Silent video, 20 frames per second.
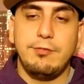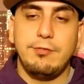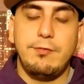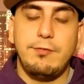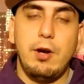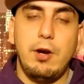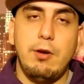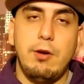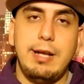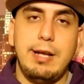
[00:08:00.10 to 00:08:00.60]

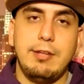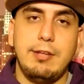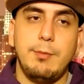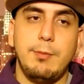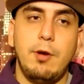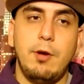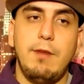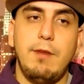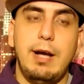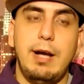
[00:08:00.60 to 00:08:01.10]
far as
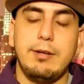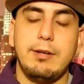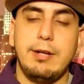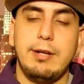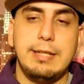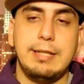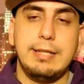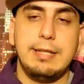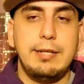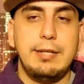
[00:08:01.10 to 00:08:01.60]
Mo Wagner,
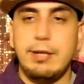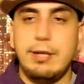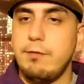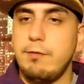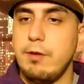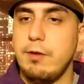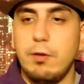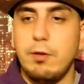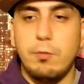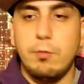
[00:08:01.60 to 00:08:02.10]
I think he's out
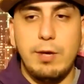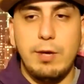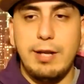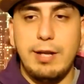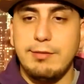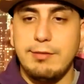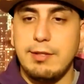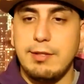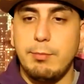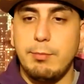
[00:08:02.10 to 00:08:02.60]
for the
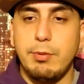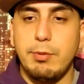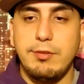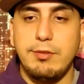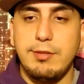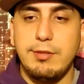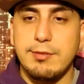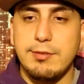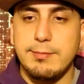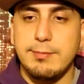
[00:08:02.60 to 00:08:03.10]
rest of the
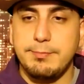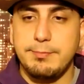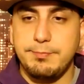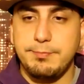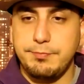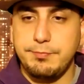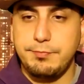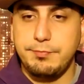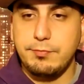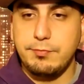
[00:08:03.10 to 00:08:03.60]
preseason.
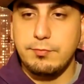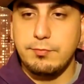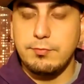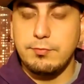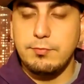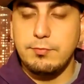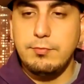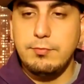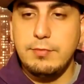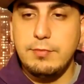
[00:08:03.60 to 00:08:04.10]

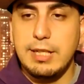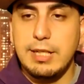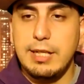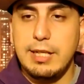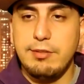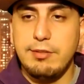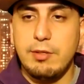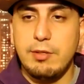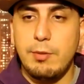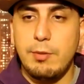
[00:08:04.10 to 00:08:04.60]

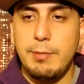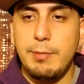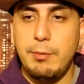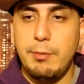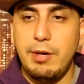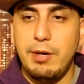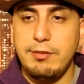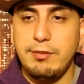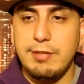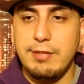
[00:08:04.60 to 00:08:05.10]
He said,
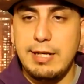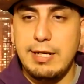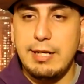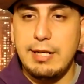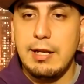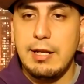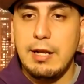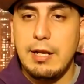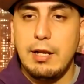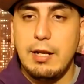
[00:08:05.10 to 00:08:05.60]
remember I said
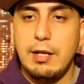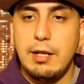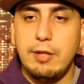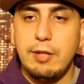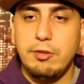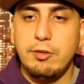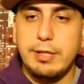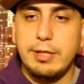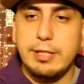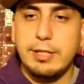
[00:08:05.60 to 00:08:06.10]
it,
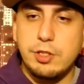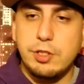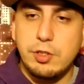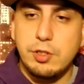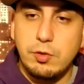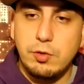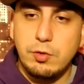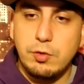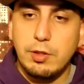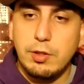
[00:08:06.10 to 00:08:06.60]
Lonzo can
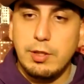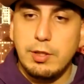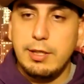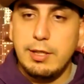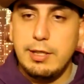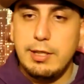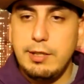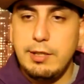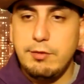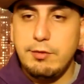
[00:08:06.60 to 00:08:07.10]
shoot.
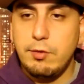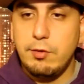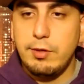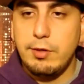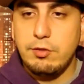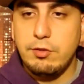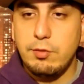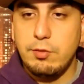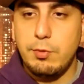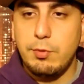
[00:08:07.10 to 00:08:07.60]
He's
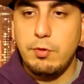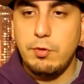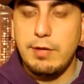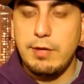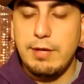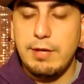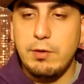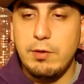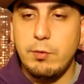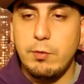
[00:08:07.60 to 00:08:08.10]
going to prove
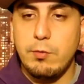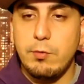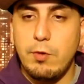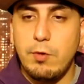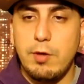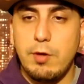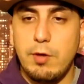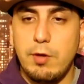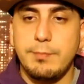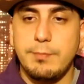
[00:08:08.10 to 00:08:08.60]
everyone
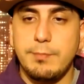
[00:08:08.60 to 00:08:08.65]
wrong.